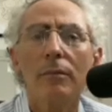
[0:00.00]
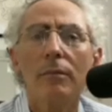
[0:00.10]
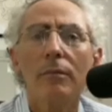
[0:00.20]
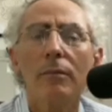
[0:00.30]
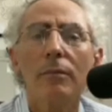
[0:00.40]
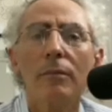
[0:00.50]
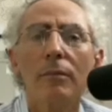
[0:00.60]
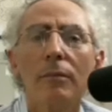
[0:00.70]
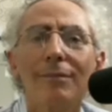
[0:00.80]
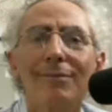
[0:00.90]

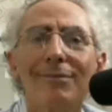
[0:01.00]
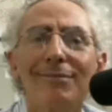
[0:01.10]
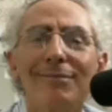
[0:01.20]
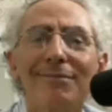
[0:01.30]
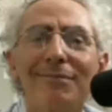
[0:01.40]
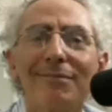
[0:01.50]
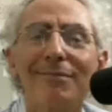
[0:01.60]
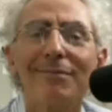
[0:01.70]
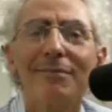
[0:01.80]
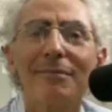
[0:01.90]

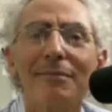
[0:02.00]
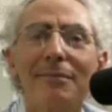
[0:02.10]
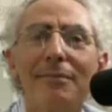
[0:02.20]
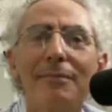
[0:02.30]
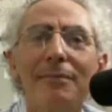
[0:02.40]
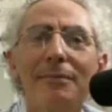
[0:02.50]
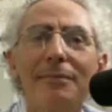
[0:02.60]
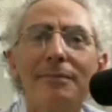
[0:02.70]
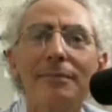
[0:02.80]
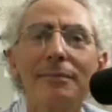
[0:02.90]

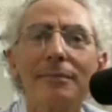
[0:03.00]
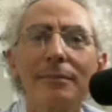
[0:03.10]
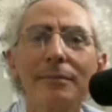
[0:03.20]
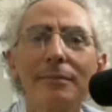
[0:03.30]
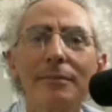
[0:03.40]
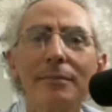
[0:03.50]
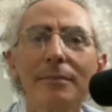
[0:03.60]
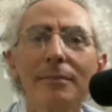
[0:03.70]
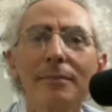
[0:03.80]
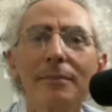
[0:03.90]

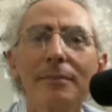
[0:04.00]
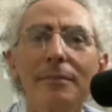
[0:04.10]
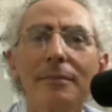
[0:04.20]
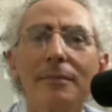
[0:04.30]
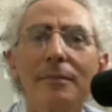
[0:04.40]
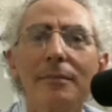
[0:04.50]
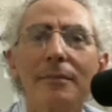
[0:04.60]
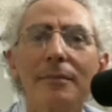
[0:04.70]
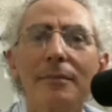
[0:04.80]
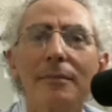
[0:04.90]

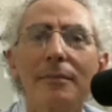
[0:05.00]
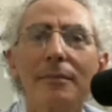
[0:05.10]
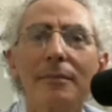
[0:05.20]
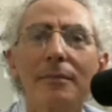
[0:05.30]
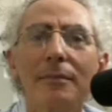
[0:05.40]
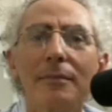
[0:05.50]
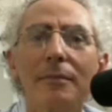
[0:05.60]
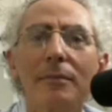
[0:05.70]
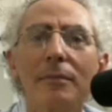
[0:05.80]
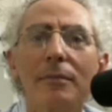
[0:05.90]

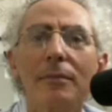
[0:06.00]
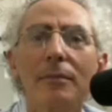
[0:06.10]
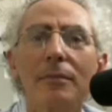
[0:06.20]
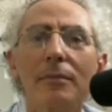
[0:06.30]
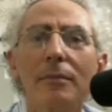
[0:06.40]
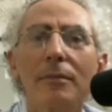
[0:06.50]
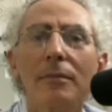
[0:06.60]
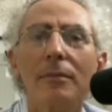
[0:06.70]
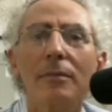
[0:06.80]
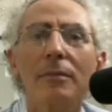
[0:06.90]

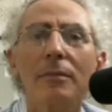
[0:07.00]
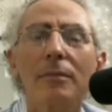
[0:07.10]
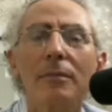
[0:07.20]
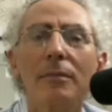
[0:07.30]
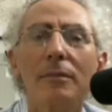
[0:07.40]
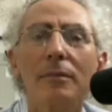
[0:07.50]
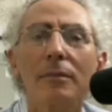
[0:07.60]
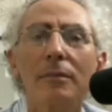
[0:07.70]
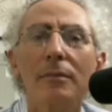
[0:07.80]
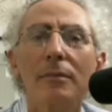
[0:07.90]
The person shown says nothing.